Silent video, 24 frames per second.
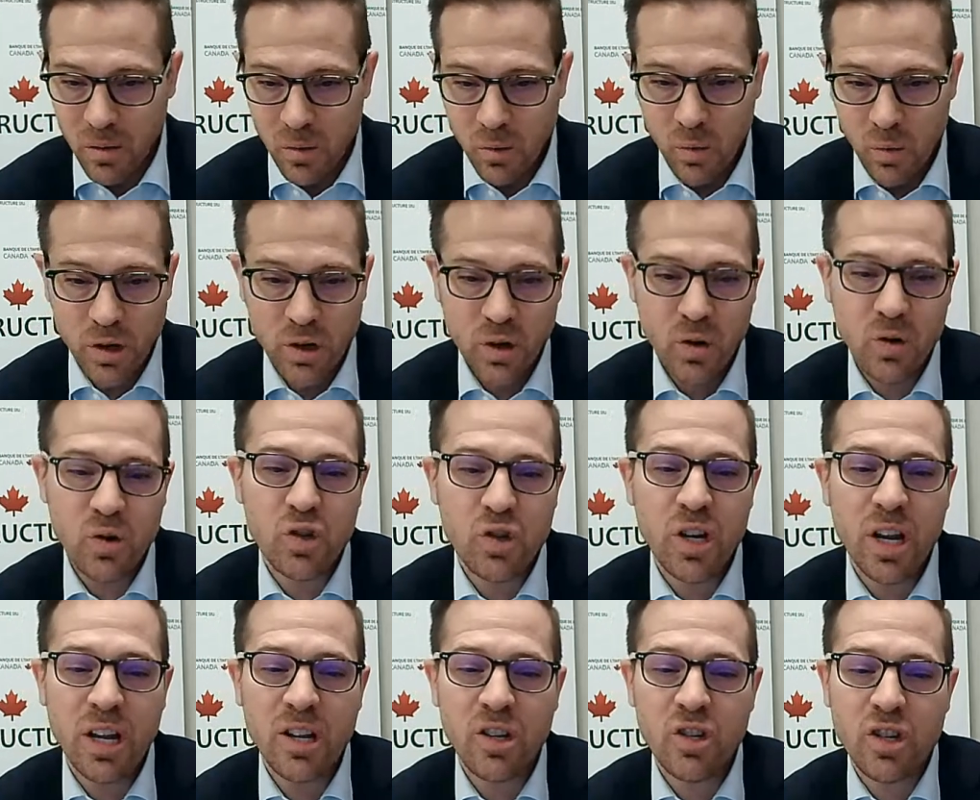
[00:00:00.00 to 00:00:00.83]
reduce
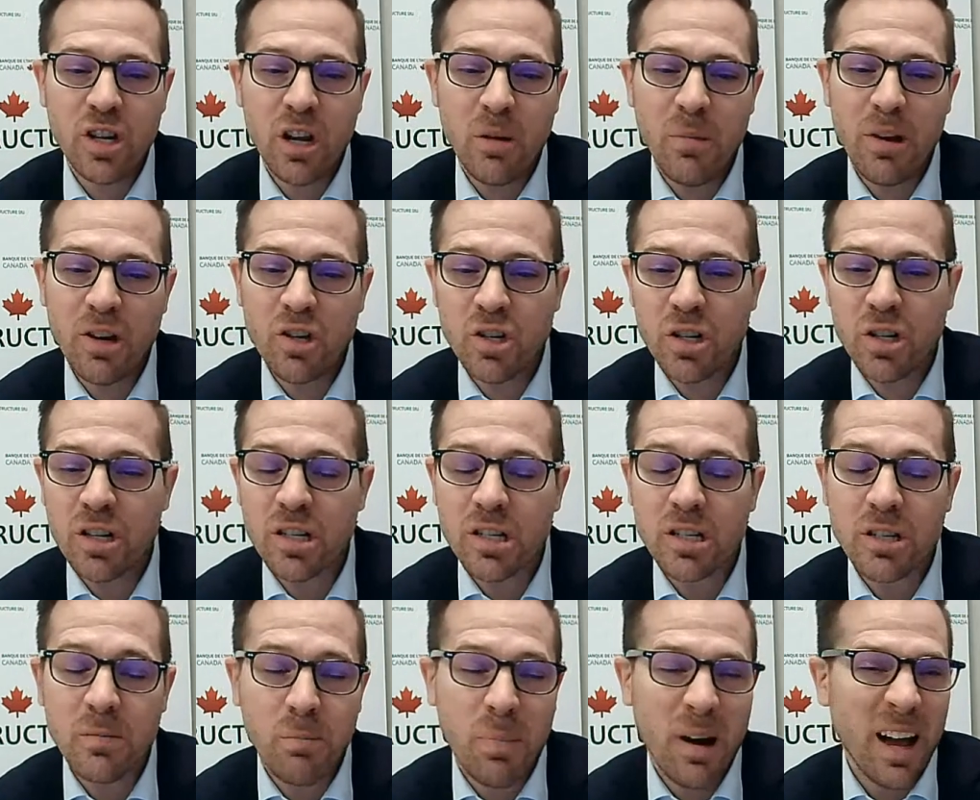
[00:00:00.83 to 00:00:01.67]
GHG
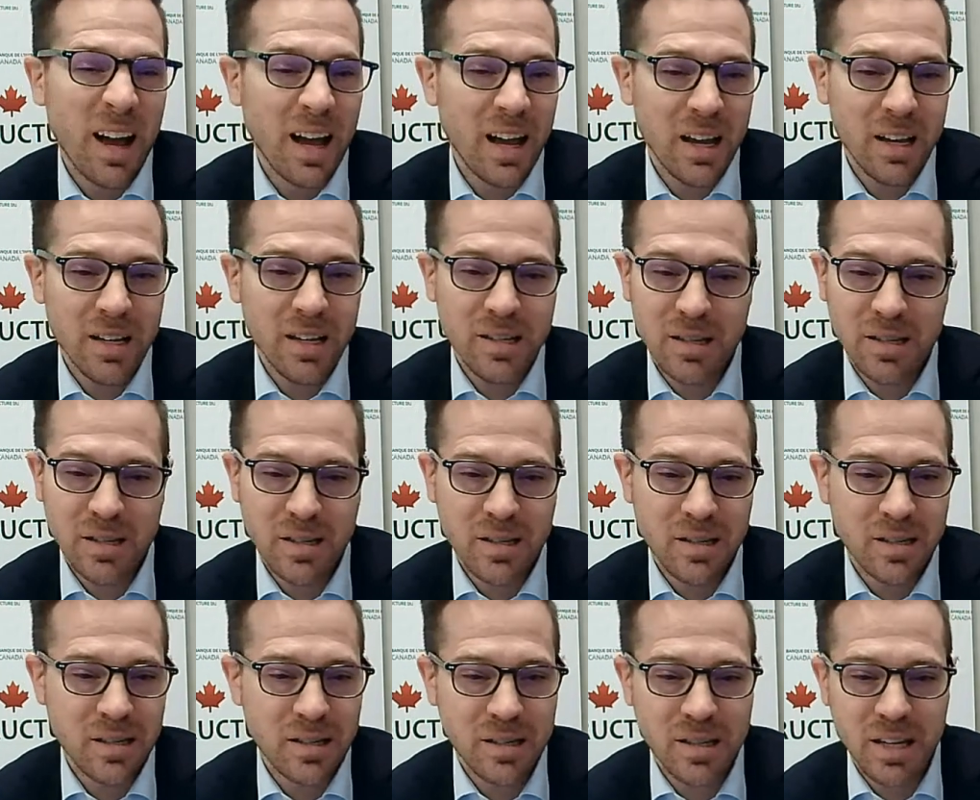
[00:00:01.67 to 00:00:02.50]
emissions by
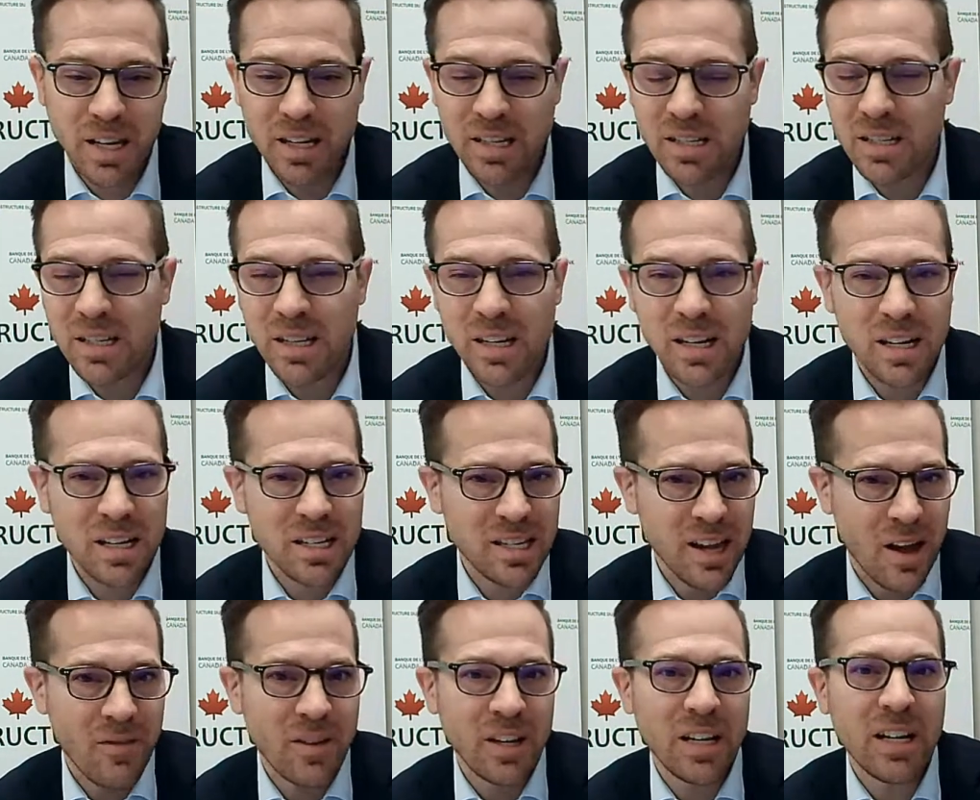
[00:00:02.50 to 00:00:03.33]
60 to
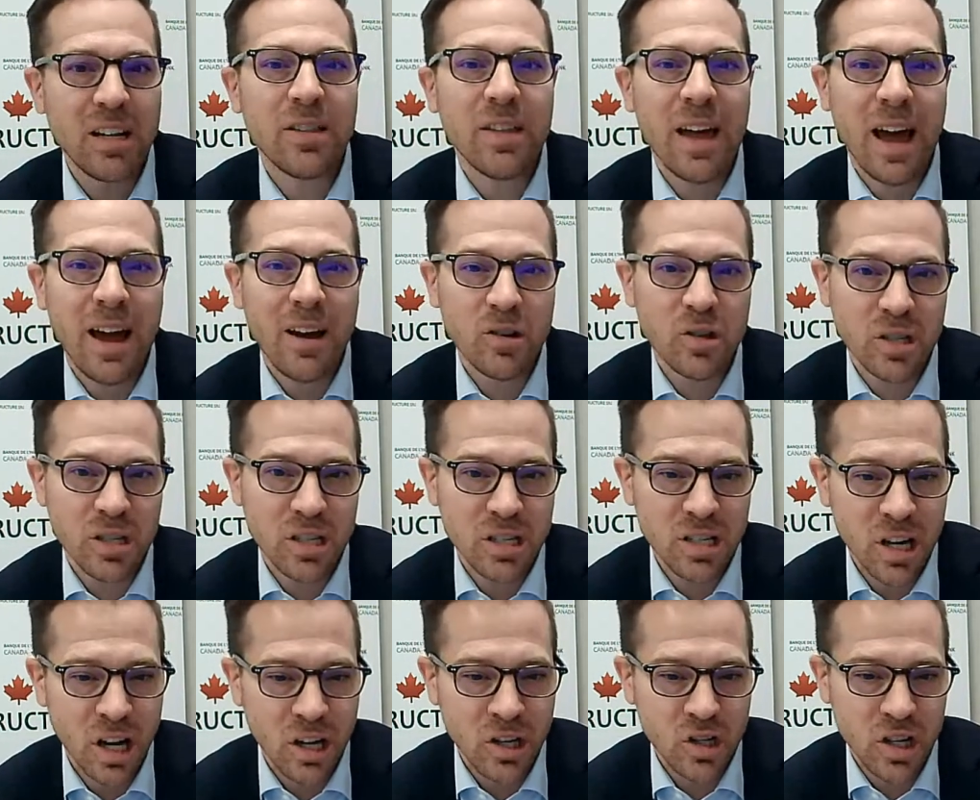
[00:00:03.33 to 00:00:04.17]

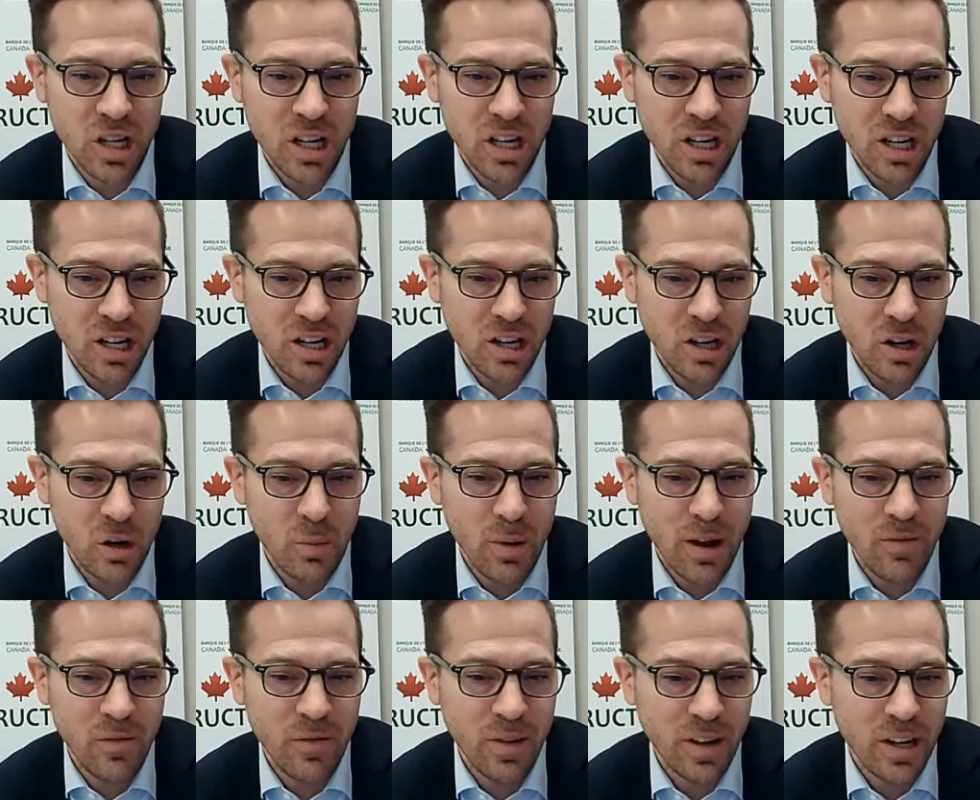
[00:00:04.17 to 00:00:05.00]
70,000 tons a year
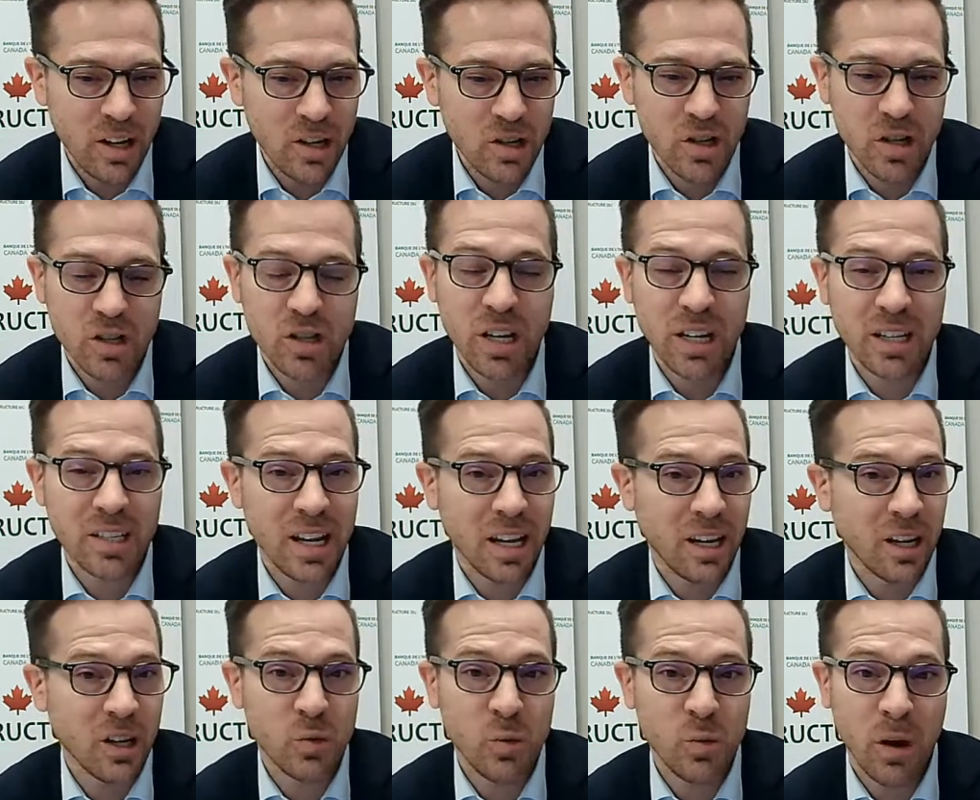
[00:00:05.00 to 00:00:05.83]
when finished. It's like
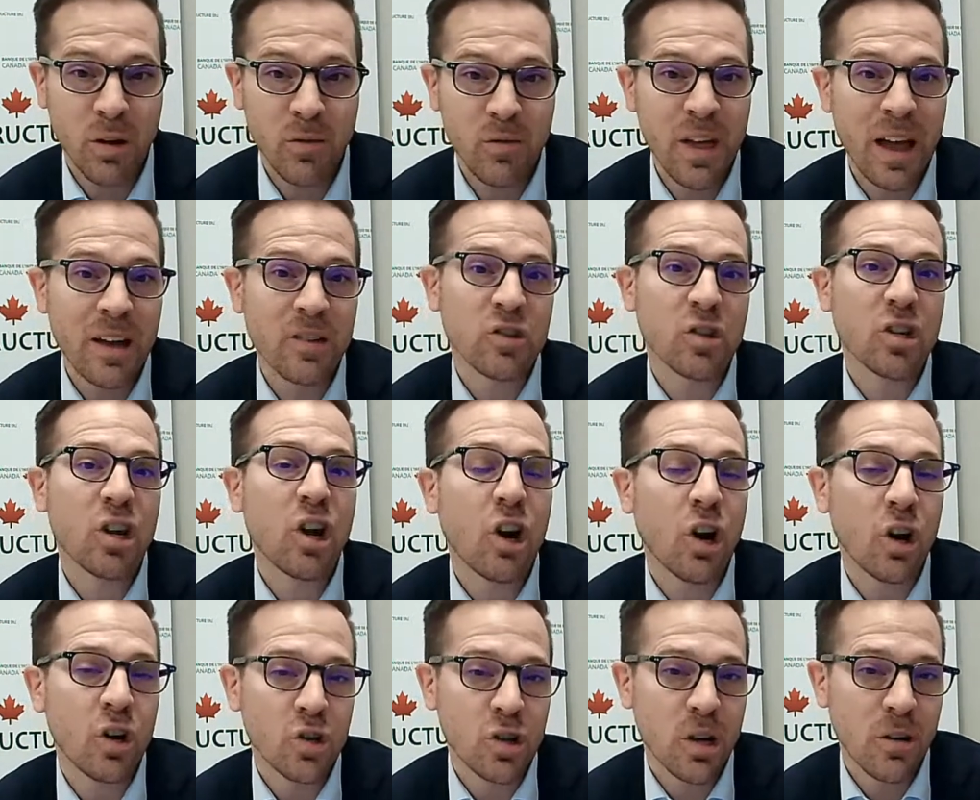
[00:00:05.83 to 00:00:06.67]
taking 12,000
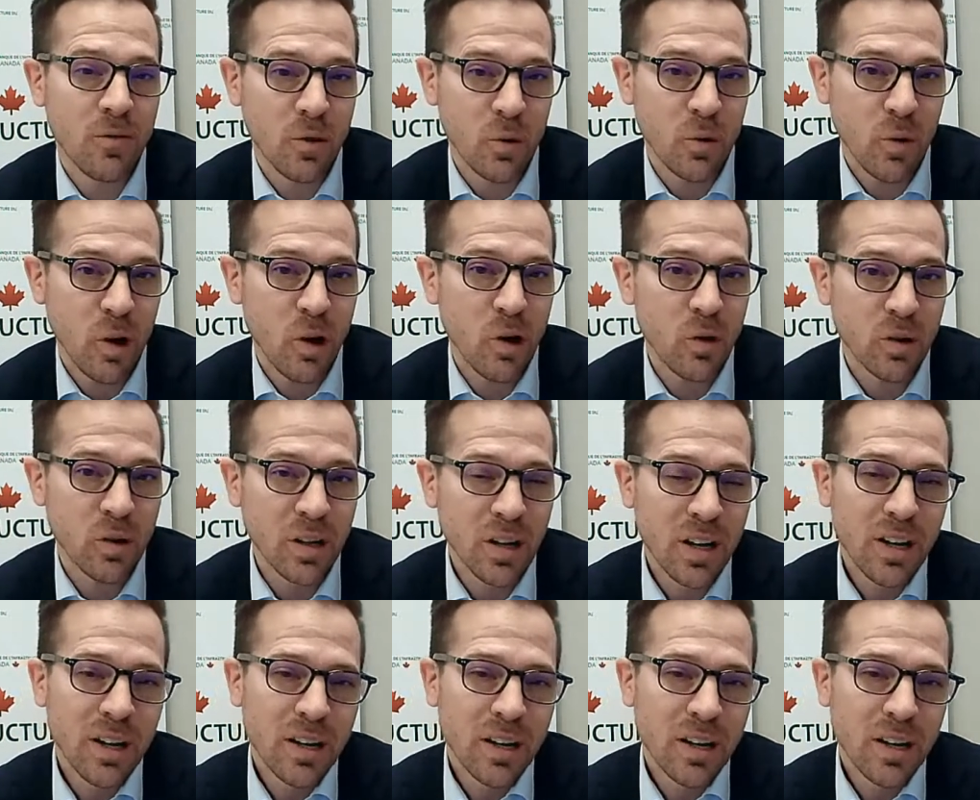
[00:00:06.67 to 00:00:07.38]
cars off the road.